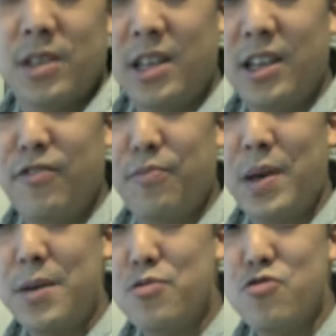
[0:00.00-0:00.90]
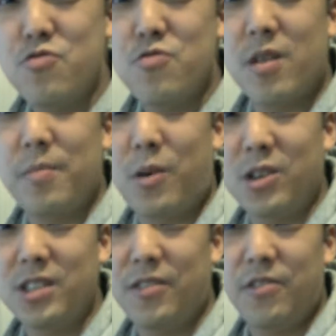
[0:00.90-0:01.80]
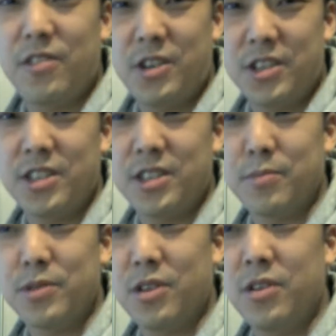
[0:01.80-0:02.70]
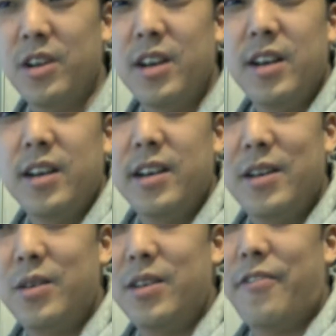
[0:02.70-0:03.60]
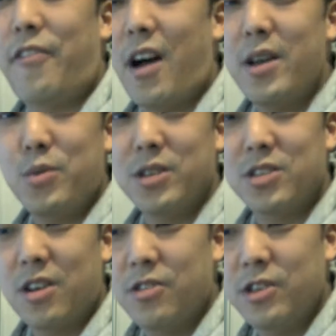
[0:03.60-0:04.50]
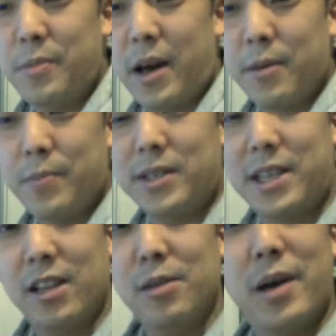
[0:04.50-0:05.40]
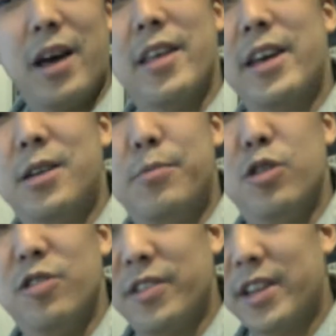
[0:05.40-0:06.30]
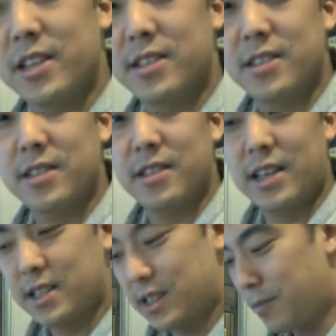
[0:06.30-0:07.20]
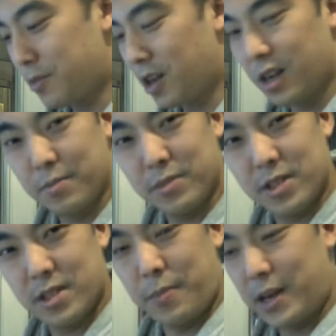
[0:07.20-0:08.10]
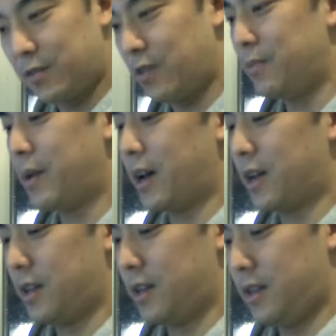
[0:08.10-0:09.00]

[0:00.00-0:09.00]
Give people positive criticism. So find what's not good about it, but tell them how they can improve, and that's sometimes the best feedback.